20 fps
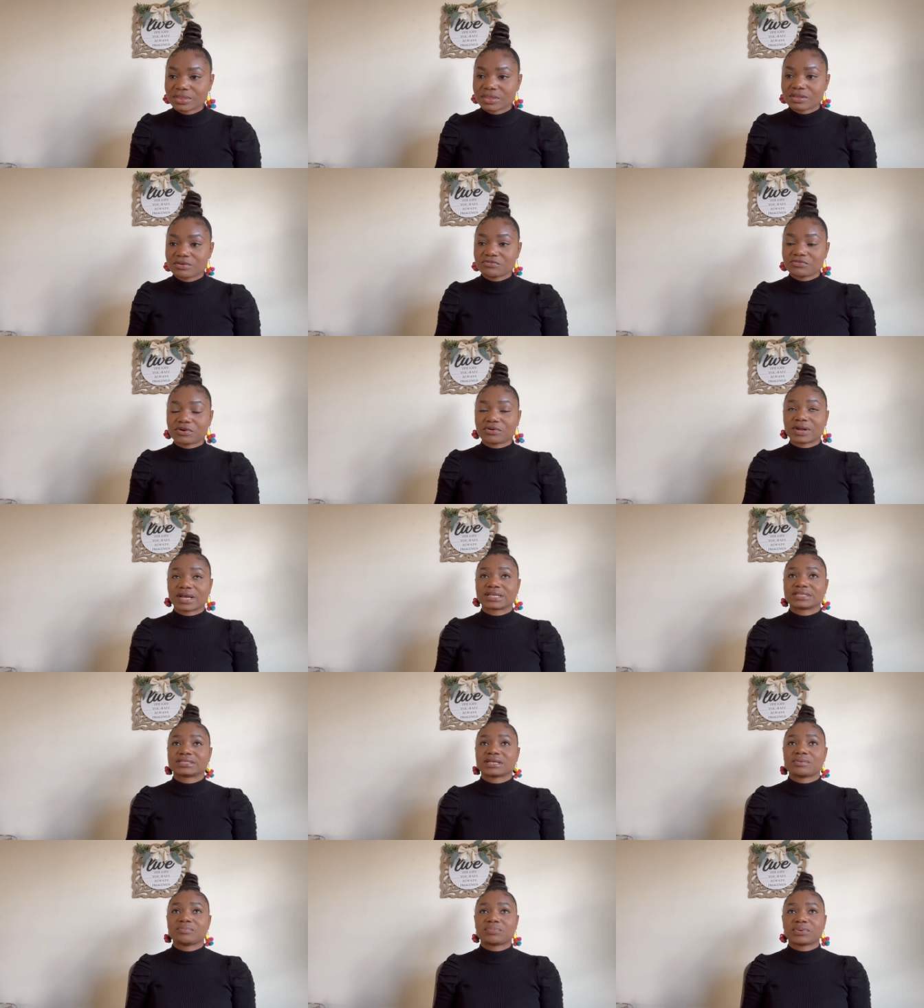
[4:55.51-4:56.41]
For
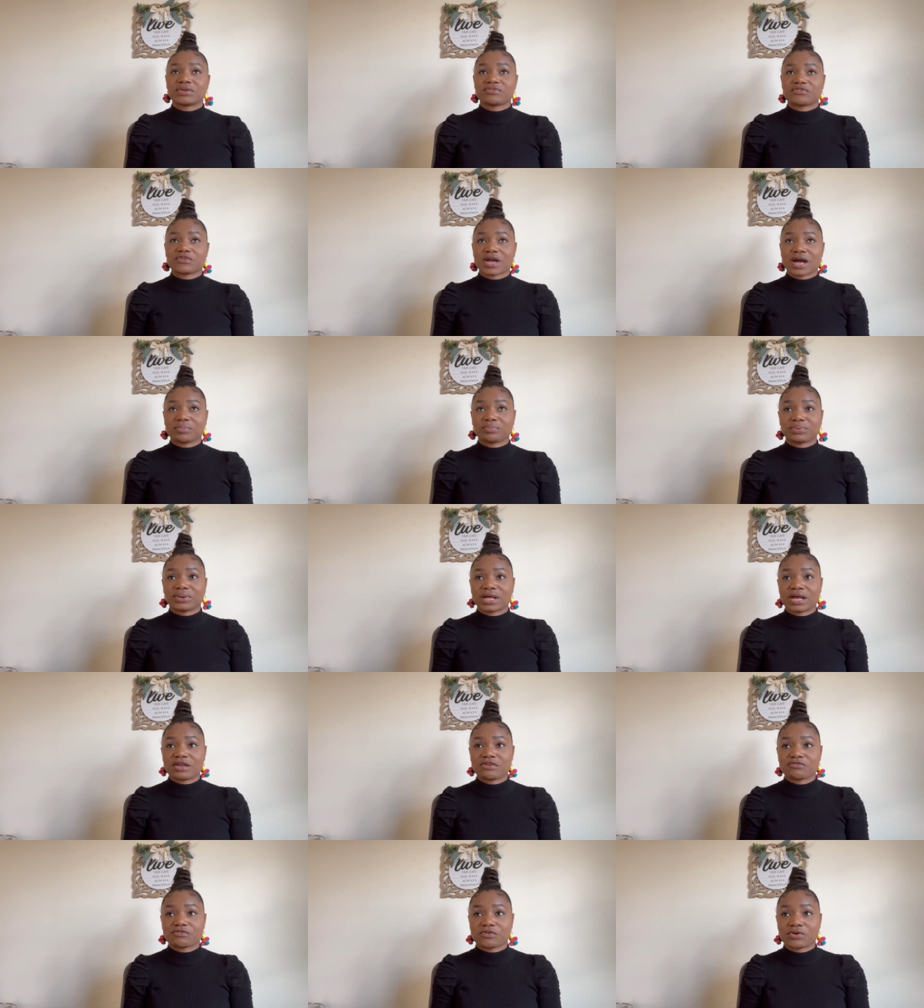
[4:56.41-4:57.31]
example, if you're
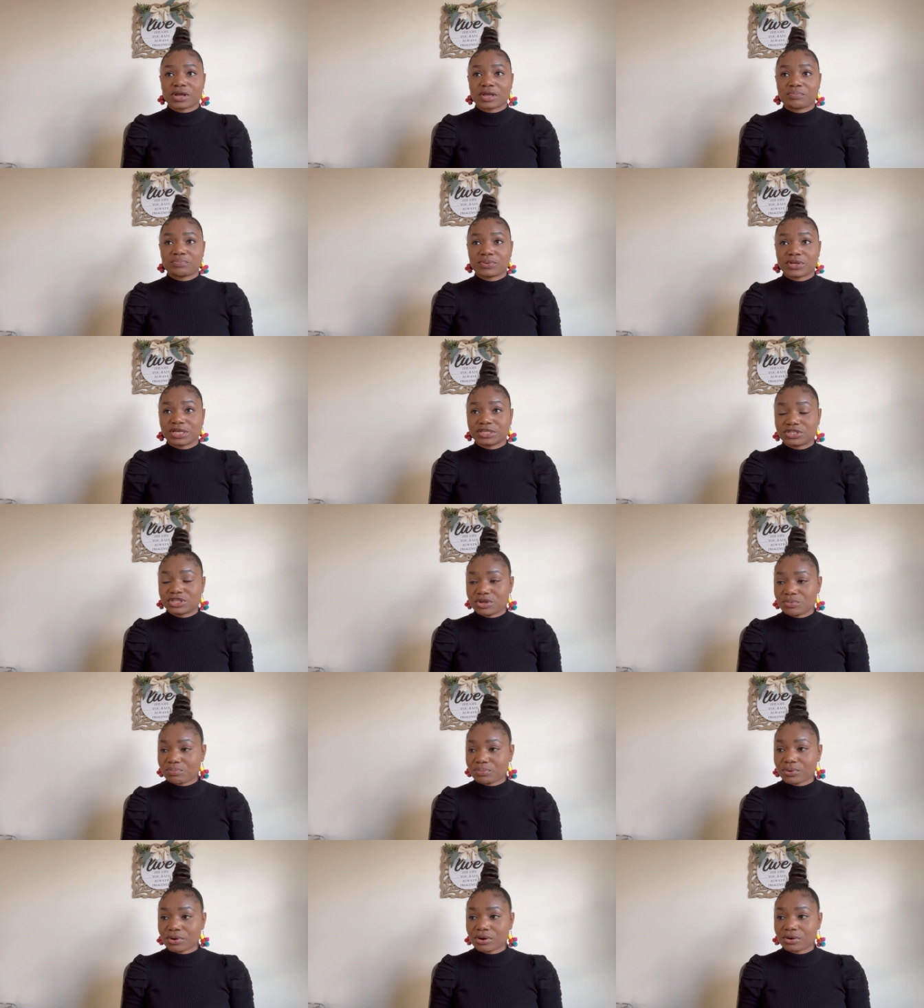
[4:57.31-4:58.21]
applying for a PhD
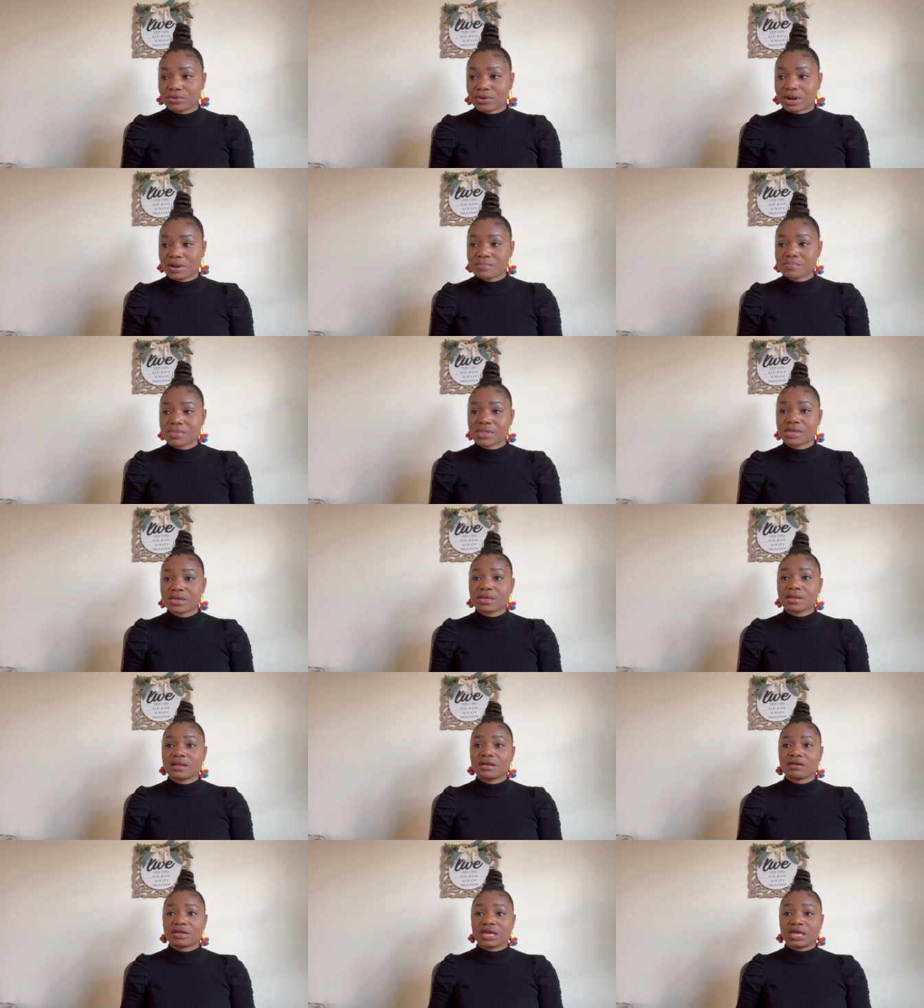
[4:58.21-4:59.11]
program
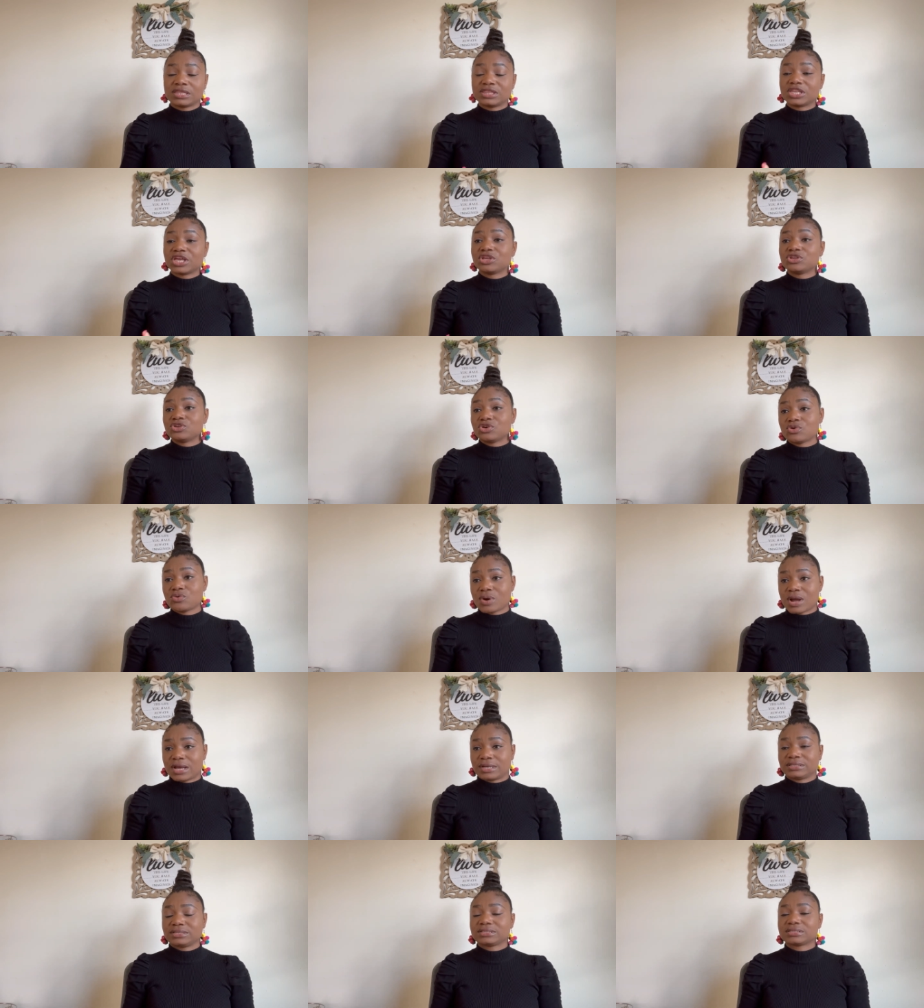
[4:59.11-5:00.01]
in the
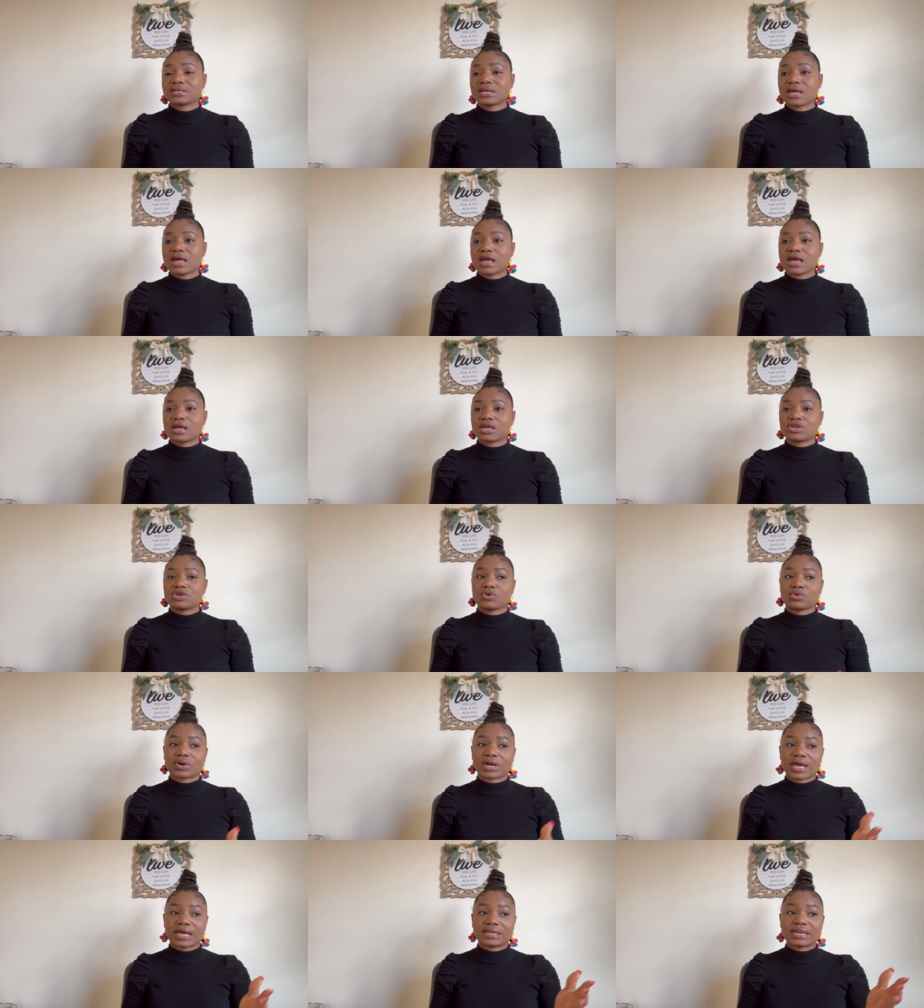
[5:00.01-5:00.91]
US, you
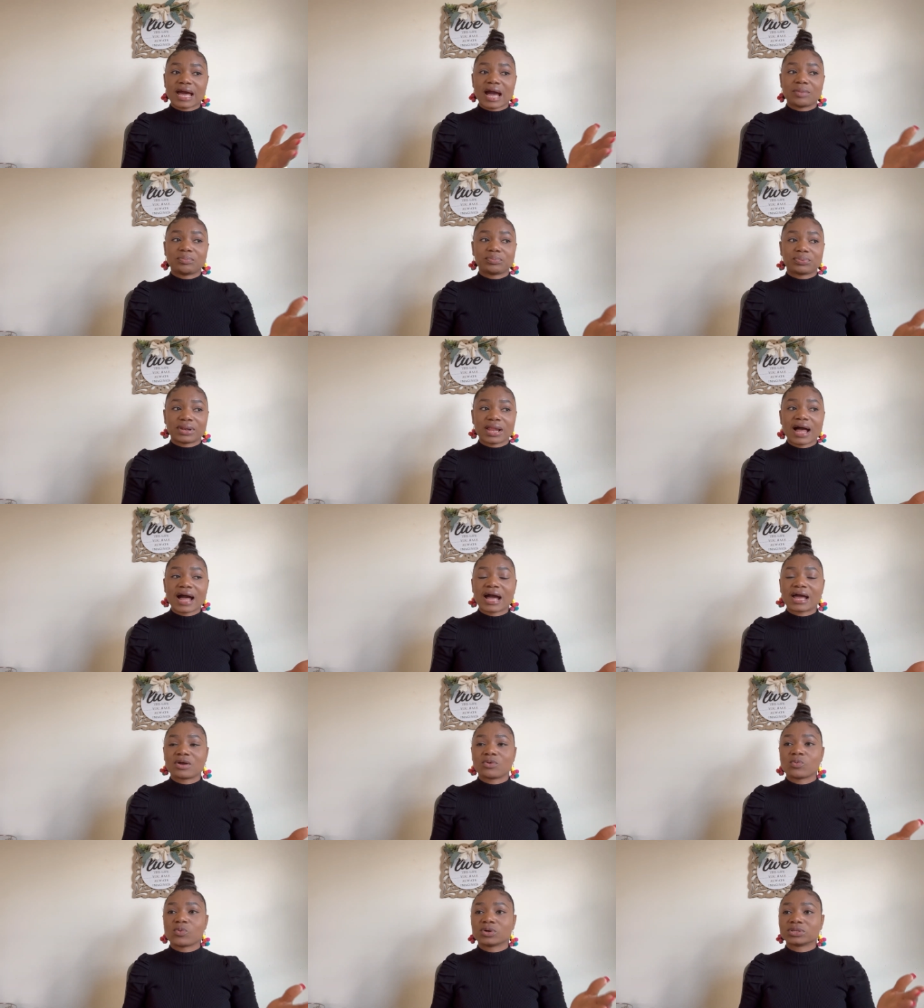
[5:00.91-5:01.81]
can apply
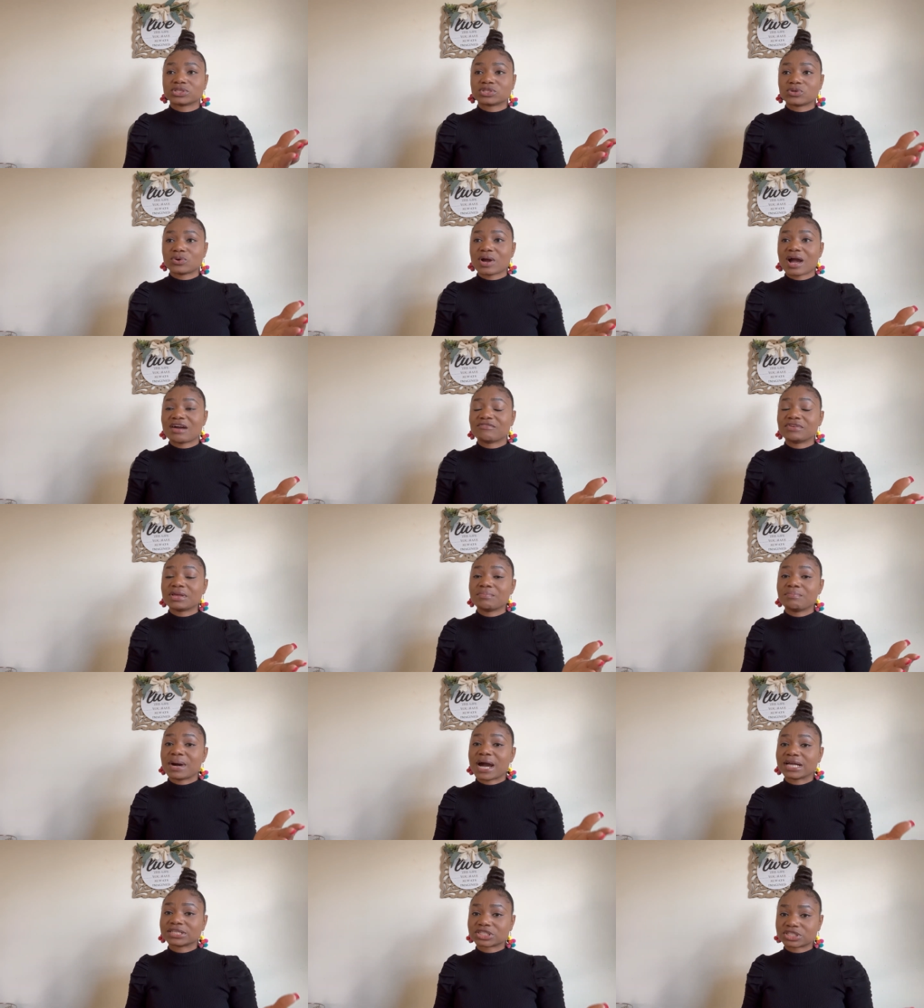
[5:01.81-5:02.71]
once you have a
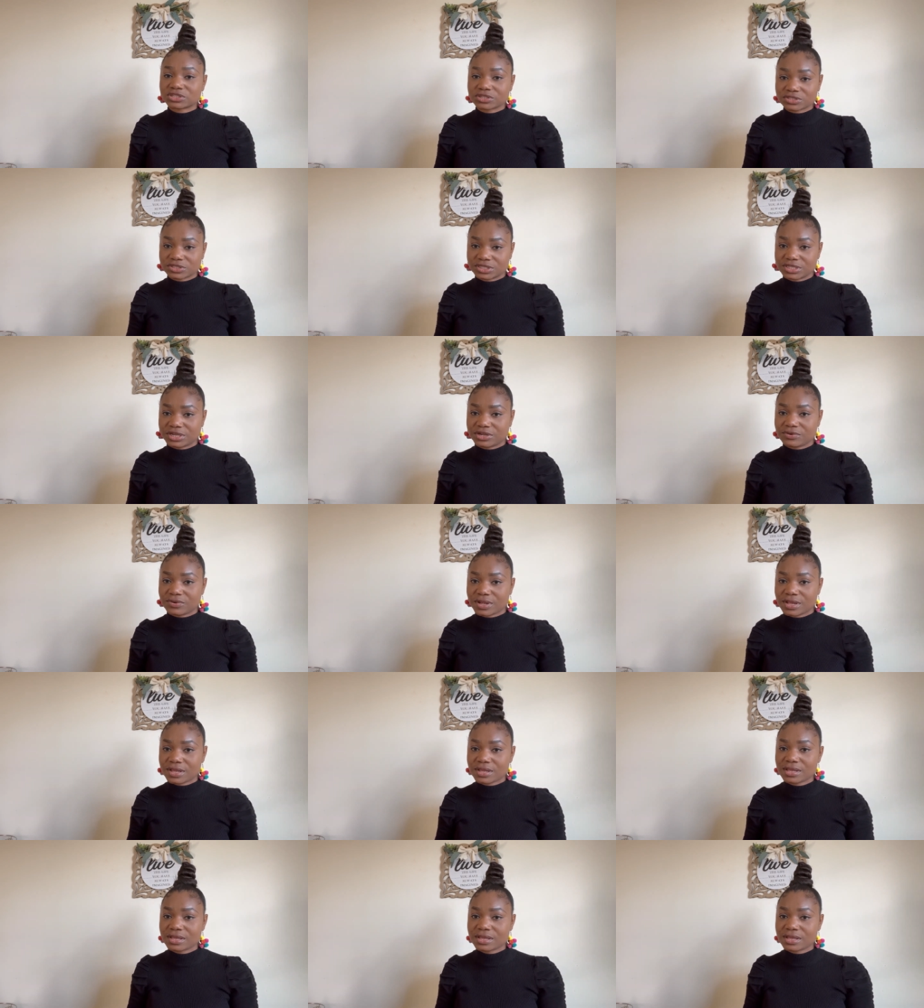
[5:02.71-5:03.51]
bachelor's degree